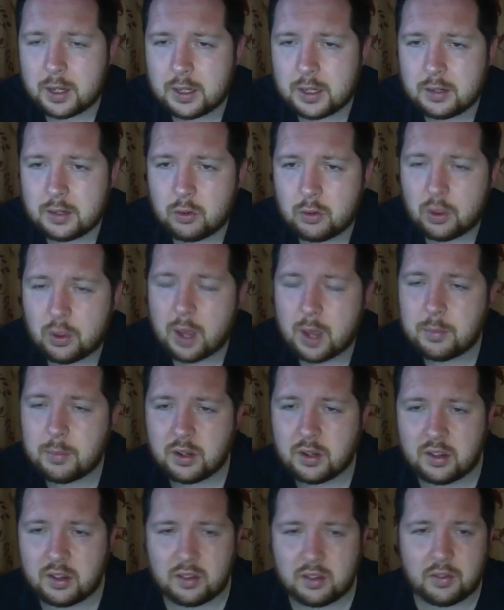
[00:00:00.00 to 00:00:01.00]

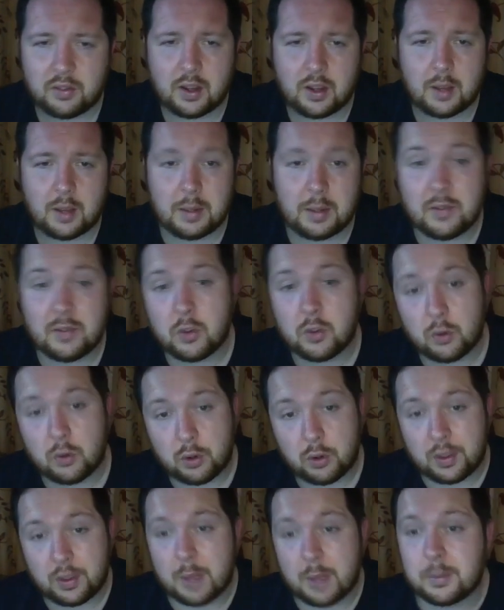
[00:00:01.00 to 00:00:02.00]
Northampton's even though
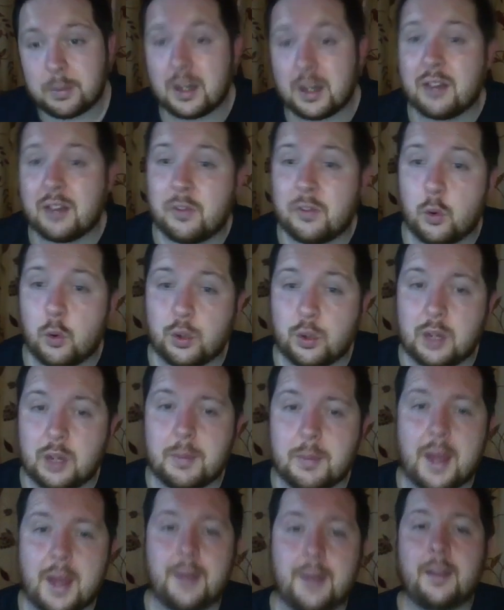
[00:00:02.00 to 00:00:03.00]
Northampton had 14
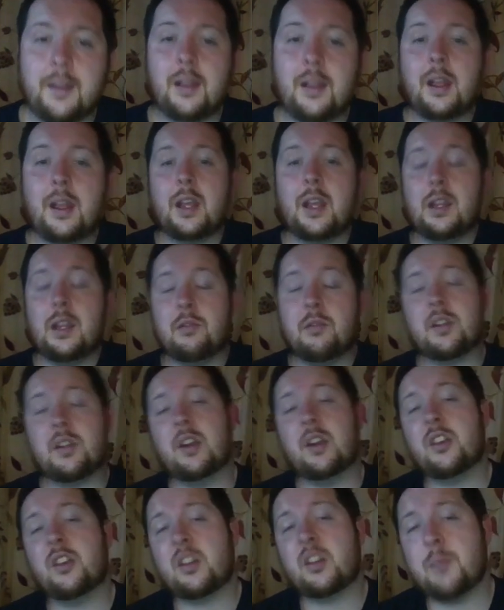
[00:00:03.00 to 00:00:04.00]
men, he was getting
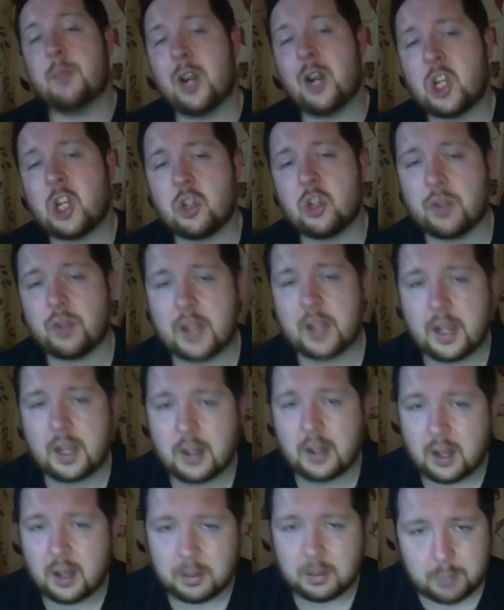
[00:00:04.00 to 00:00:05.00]
smashed on the gain
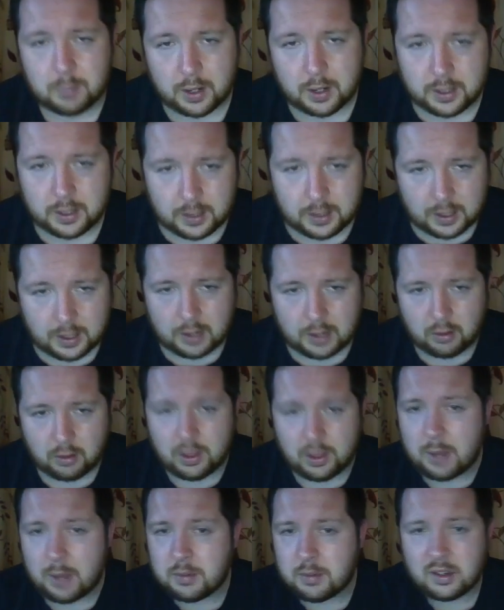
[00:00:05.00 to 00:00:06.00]
line by
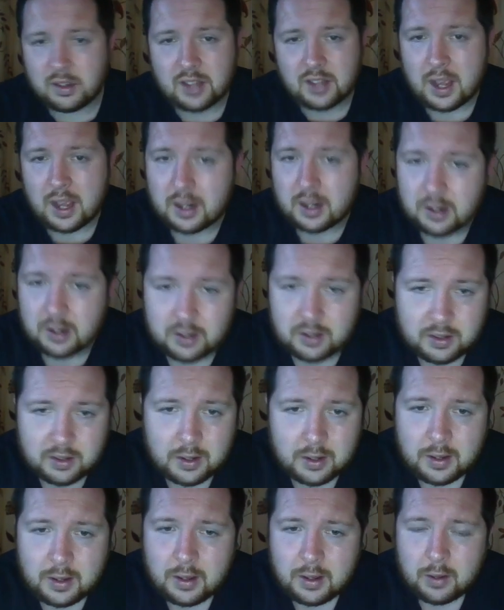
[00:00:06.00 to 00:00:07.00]
Northampton's tacklers.
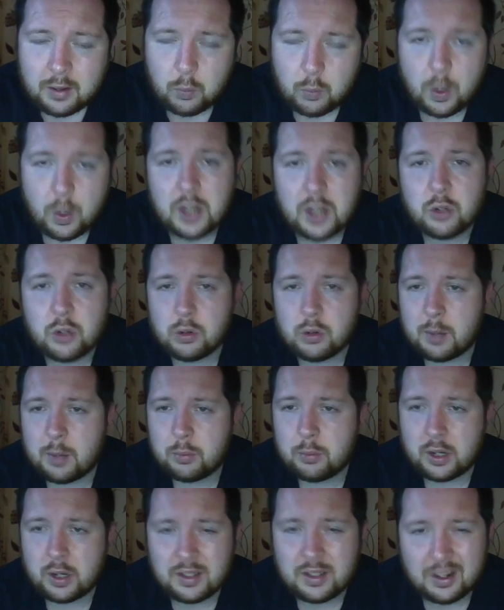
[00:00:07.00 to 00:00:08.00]
Way too
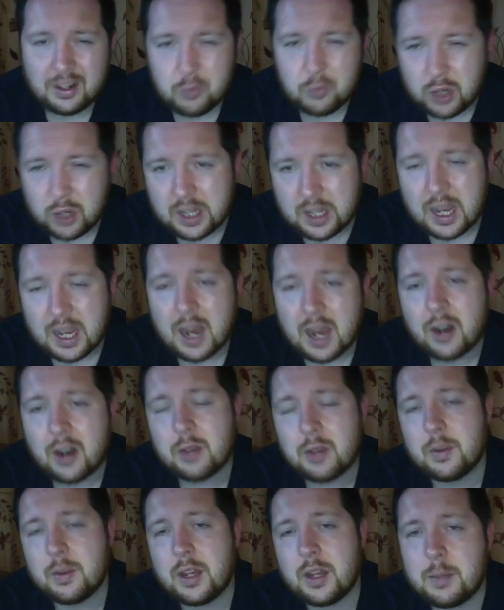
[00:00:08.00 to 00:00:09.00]
upright, didn't really carry
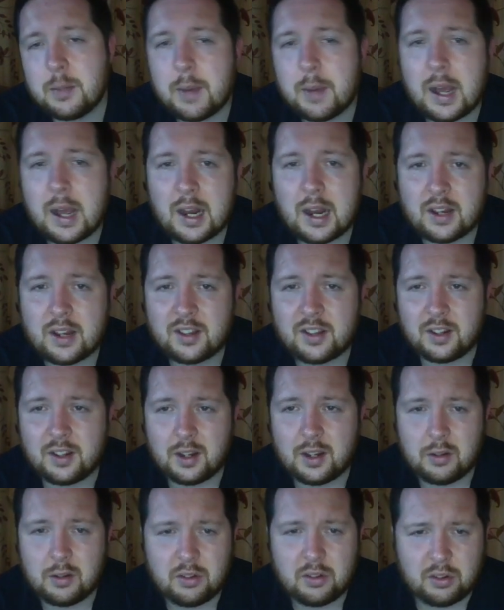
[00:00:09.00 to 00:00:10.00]
with any ballast
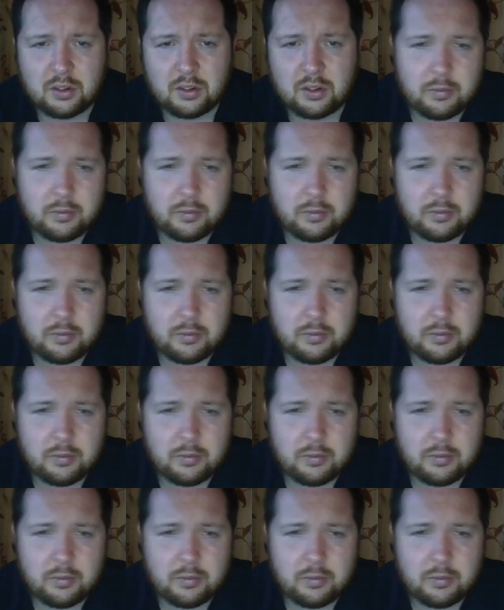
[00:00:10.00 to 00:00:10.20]
today, so